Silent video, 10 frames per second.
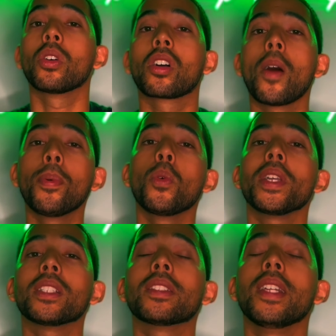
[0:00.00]
A couple
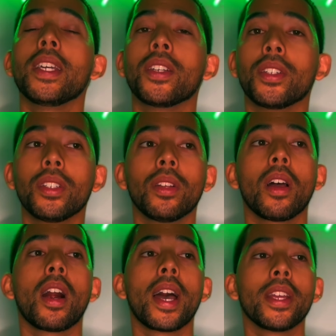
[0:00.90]
weeks later,
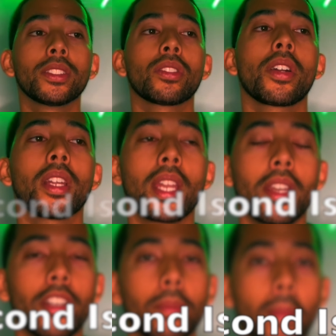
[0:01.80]
I started
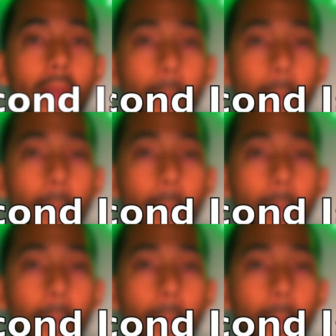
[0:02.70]
hearing my